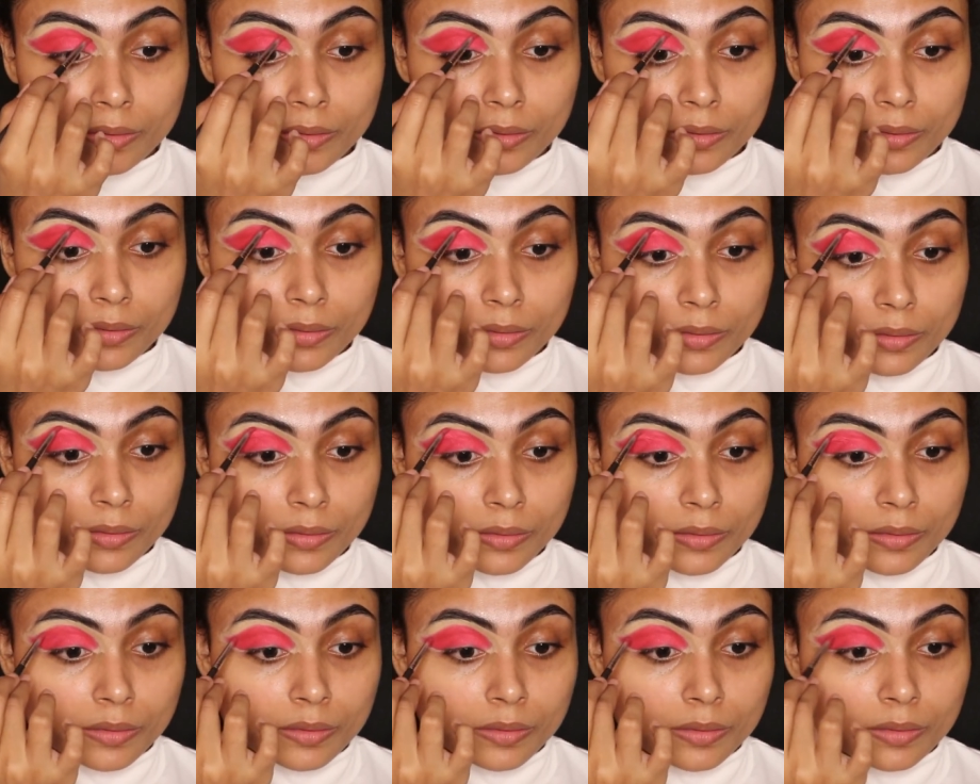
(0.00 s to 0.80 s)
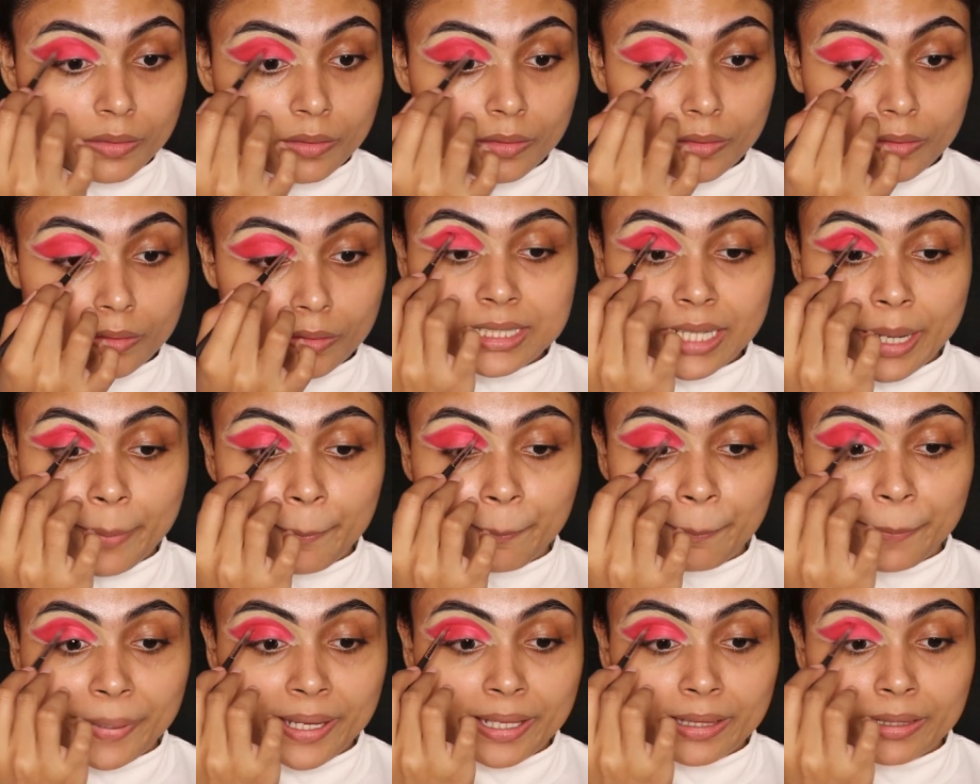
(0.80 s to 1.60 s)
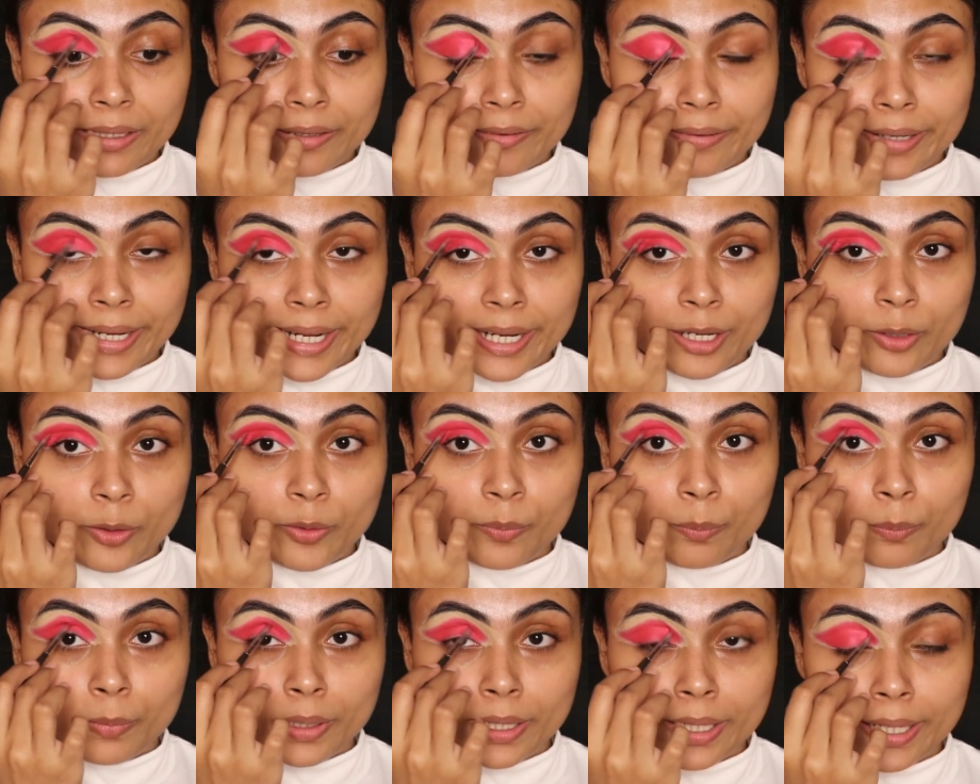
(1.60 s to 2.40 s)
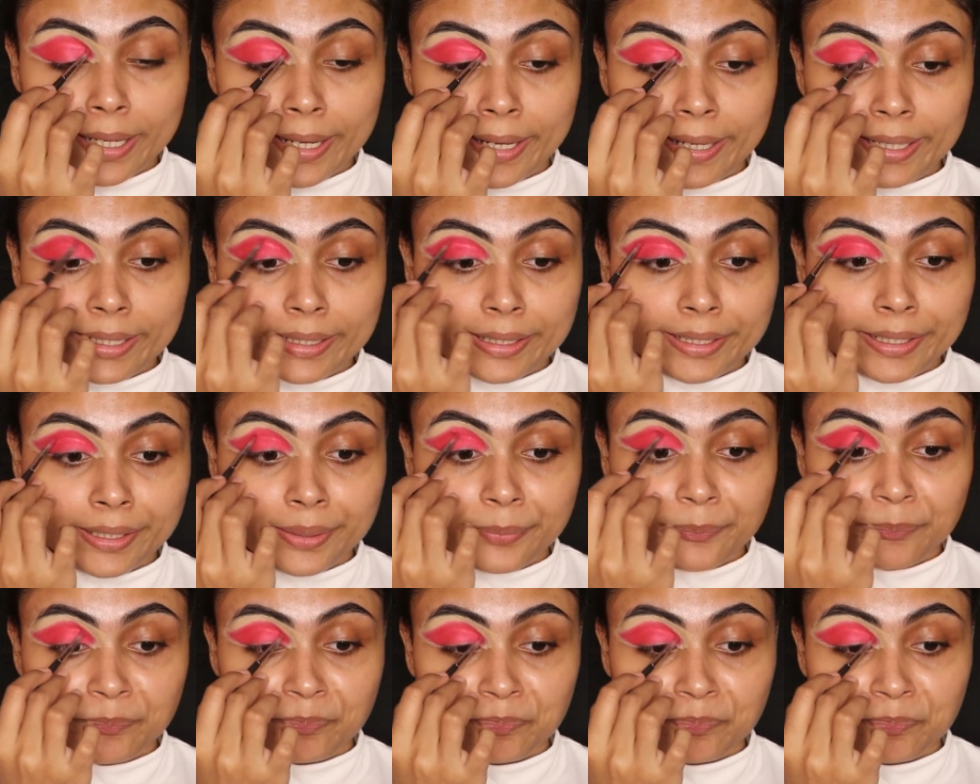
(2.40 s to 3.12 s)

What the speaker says: Right now I'm just stamping the red on my eyelid.